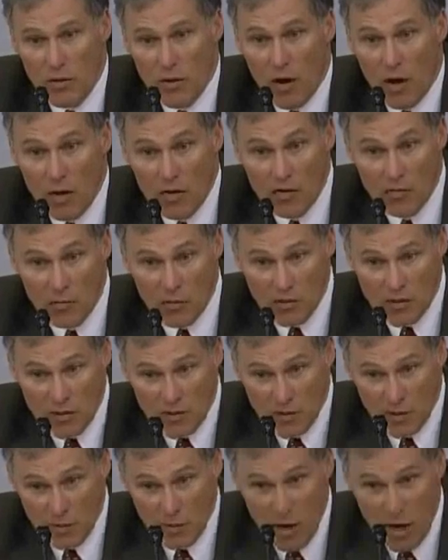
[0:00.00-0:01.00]
on
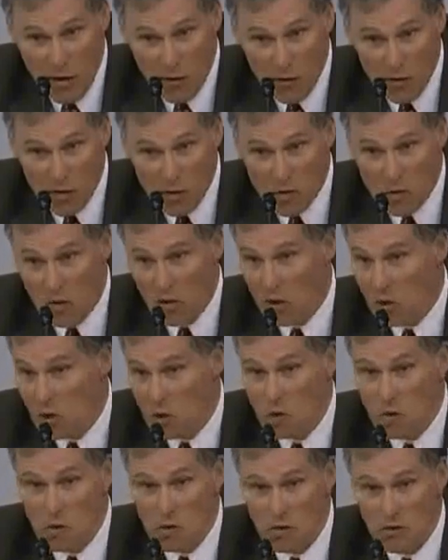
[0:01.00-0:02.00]
specific boundaries, on
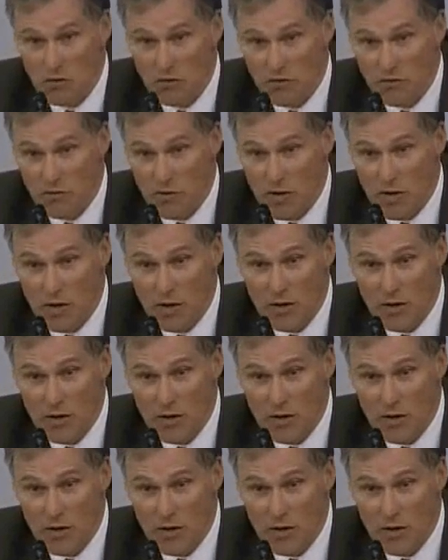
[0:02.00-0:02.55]
issues of,